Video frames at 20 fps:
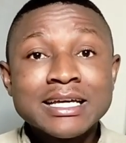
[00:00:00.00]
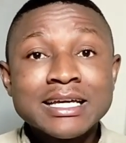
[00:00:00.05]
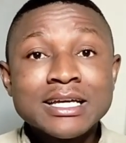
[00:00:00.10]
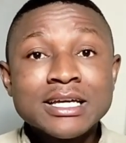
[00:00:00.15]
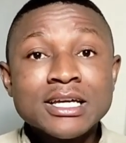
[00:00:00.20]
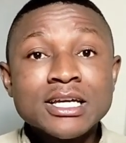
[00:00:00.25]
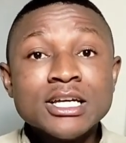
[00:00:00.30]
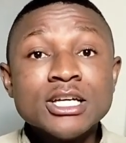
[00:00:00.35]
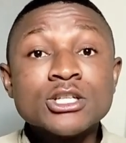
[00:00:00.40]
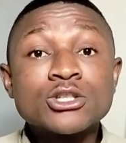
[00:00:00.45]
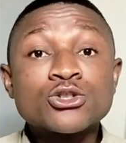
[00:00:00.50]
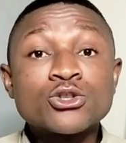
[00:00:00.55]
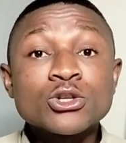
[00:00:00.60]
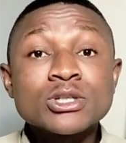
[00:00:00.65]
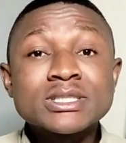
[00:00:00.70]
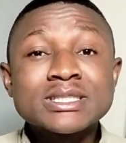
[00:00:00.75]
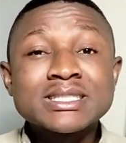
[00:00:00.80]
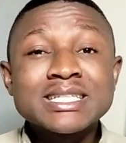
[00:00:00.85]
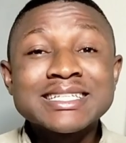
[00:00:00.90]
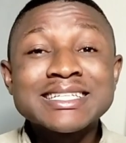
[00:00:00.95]
He
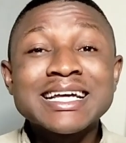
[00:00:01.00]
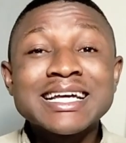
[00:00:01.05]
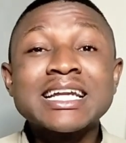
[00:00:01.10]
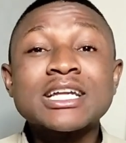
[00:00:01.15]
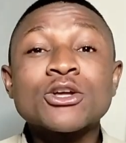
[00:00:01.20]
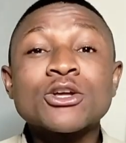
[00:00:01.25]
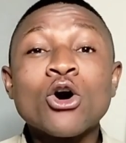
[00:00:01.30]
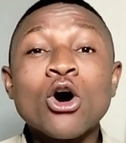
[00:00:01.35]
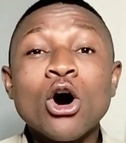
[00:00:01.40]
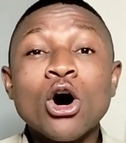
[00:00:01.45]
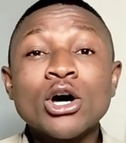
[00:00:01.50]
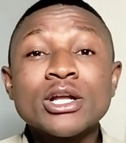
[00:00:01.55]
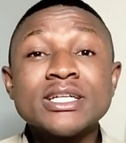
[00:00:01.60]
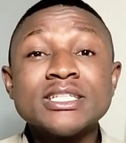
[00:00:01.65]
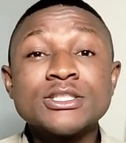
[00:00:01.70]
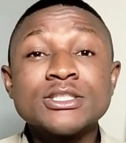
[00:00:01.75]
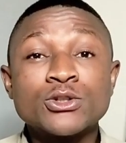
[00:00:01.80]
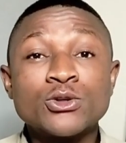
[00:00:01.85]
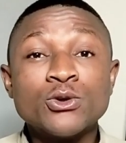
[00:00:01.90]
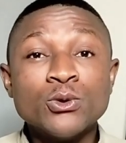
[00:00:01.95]
trusted that God
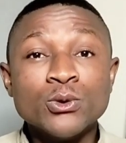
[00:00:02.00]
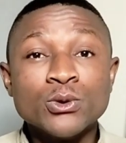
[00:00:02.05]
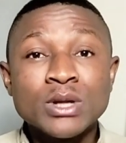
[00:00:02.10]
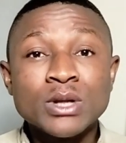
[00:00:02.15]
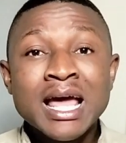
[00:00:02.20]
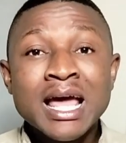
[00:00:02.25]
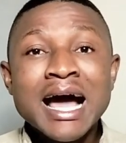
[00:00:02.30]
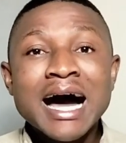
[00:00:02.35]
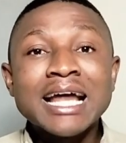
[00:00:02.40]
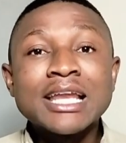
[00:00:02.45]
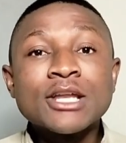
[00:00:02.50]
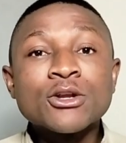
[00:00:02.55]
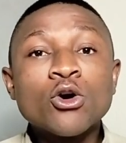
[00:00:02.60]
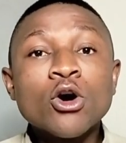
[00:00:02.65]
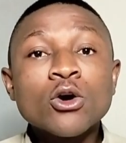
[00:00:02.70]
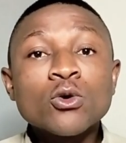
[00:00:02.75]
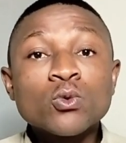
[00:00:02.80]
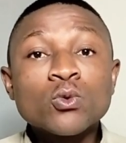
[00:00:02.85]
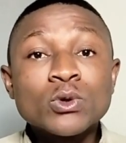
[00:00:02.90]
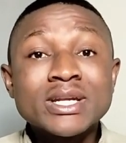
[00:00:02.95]
is good and
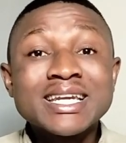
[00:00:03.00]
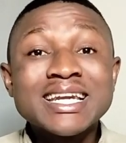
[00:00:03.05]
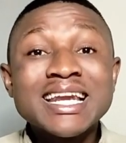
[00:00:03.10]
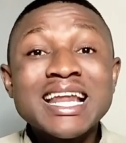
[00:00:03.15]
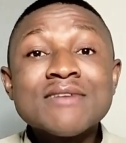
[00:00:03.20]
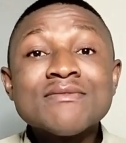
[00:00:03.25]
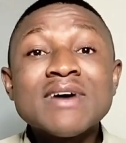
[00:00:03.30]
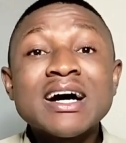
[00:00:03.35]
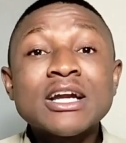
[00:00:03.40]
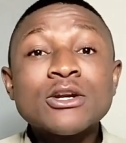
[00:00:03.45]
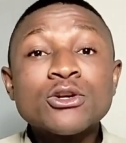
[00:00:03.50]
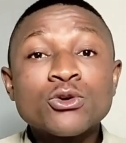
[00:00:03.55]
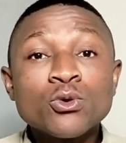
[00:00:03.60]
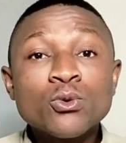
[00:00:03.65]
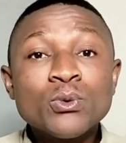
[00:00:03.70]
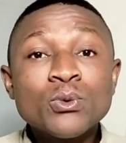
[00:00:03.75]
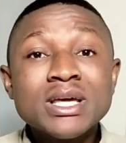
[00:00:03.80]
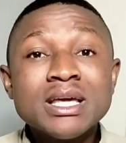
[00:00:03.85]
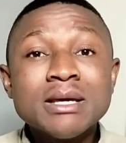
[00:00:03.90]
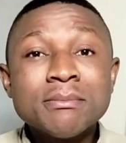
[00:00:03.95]
God would never
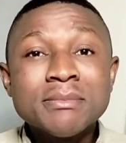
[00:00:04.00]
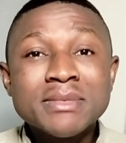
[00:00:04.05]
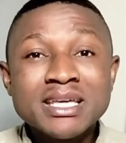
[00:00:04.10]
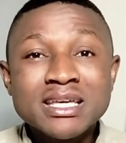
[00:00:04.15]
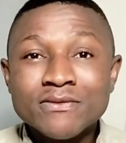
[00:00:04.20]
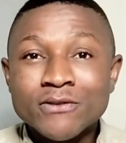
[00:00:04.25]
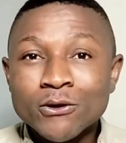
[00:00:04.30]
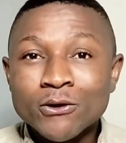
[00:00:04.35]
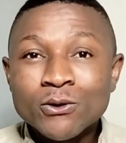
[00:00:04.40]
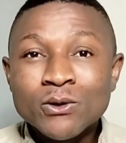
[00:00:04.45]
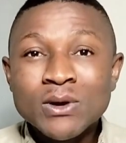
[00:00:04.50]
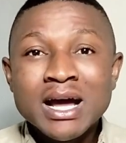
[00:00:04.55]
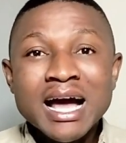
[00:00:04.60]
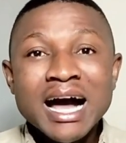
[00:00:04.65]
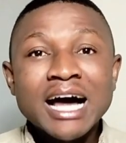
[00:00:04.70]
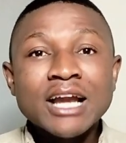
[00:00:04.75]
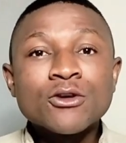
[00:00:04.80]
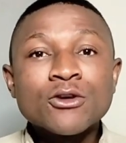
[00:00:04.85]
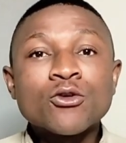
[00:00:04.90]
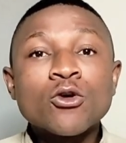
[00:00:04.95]
do him evil
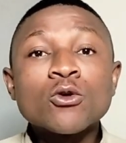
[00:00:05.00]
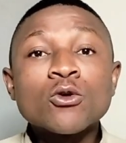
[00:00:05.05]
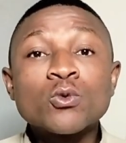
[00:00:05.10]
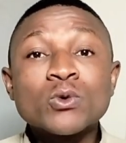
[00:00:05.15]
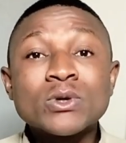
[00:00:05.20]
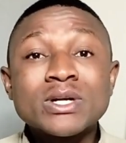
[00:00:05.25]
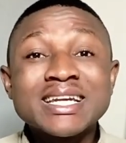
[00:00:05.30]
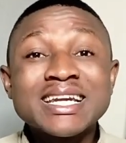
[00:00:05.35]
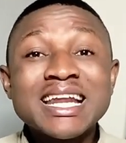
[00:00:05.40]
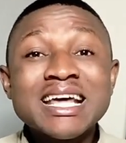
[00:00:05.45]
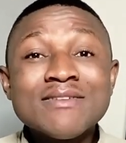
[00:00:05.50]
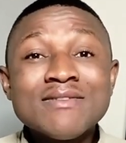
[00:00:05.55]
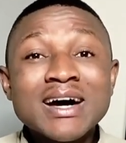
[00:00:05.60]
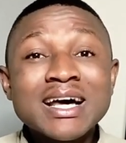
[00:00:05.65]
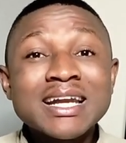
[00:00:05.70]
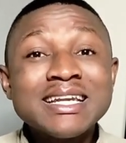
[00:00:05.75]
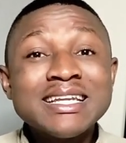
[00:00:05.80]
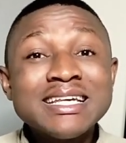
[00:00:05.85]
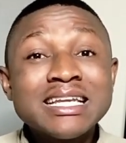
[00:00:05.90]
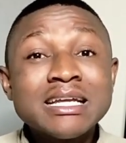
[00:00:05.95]
and God would never lead him